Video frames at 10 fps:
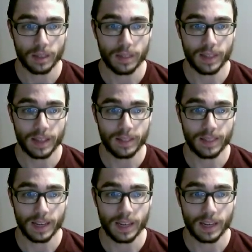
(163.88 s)
Then
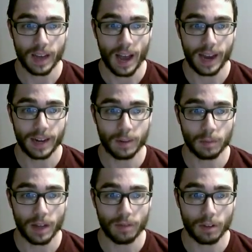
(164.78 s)
the item
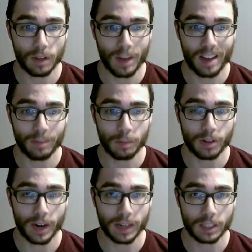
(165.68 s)
level of
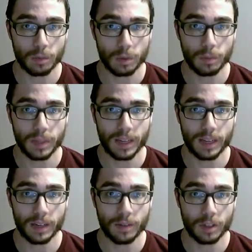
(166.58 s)
abstraction would be the
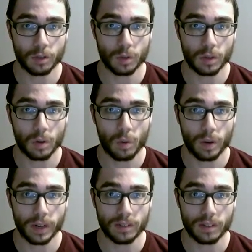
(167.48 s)
individual
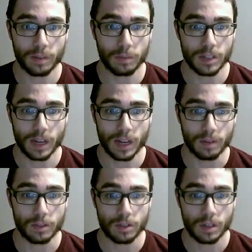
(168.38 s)
coins
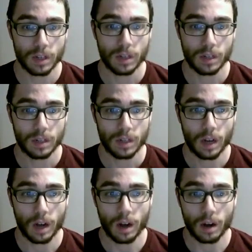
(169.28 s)
themselves.
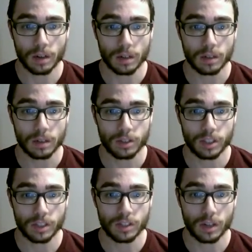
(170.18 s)
Our
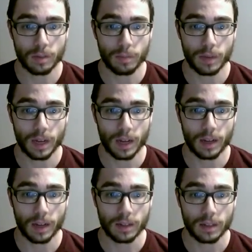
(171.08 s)
system
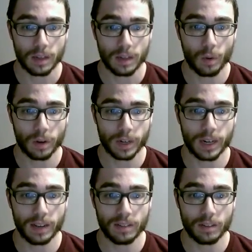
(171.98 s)

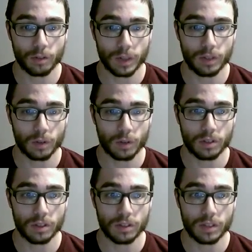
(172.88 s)
organizes
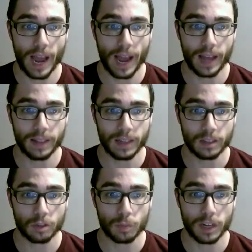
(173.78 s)
resources at the
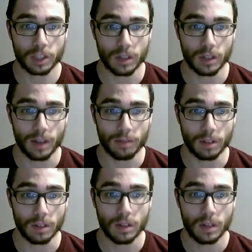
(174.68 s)
expression
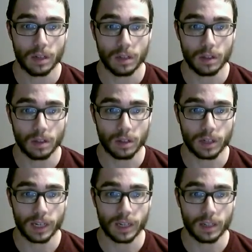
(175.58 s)
level,
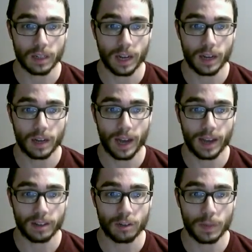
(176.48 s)
looking
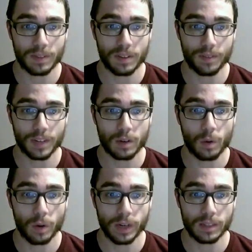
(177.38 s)
at specific
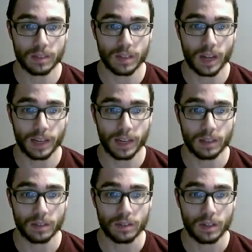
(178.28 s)
coin
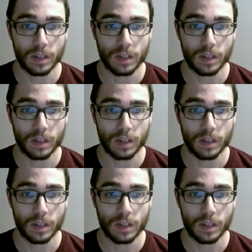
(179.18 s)
designs,